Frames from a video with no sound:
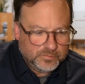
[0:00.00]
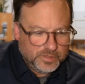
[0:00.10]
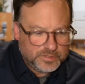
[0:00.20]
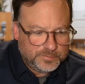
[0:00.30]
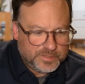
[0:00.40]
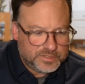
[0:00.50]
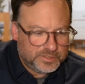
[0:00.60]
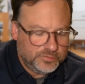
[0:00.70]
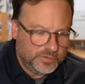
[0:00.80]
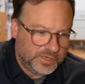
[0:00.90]

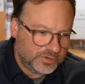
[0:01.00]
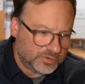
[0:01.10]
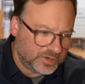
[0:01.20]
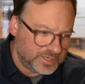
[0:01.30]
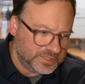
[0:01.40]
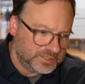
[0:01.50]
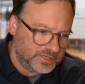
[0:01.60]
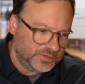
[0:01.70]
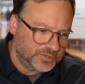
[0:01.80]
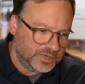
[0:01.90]
especially when it crosses
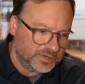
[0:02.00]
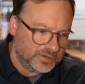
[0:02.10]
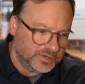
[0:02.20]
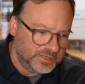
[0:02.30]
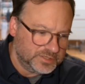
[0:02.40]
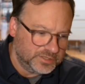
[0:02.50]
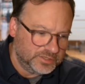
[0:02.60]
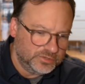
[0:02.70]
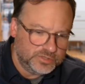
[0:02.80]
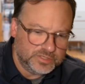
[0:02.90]
healthcare
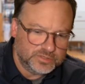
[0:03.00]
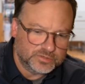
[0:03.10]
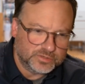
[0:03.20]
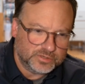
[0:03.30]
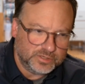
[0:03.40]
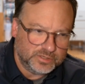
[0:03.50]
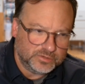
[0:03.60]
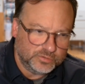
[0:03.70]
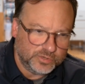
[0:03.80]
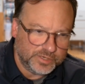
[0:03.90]
institutions or
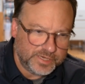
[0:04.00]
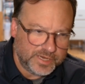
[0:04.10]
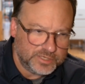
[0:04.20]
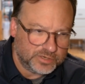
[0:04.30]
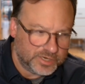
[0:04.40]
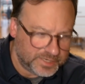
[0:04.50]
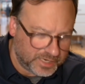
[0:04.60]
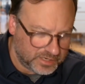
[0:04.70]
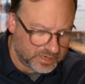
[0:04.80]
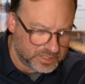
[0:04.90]
EHR
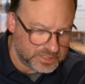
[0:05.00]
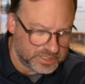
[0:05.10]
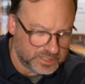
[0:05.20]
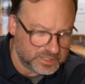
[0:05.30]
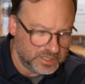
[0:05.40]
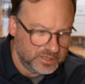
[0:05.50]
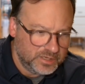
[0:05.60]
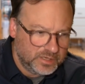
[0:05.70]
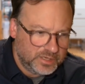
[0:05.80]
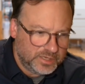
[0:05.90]
technologies.
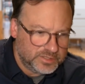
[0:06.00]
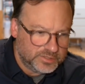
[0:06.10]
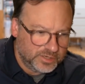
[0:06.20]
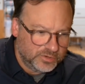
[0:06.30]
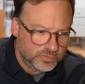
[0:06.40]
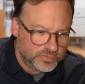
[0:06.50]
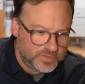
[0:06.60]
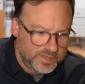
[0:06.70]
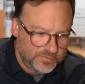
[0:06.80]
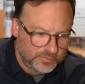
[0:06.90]
And so,
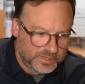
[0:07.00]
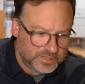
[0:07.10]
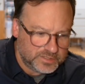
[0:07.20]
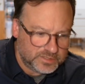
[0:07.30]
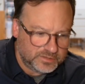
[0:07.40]
if we can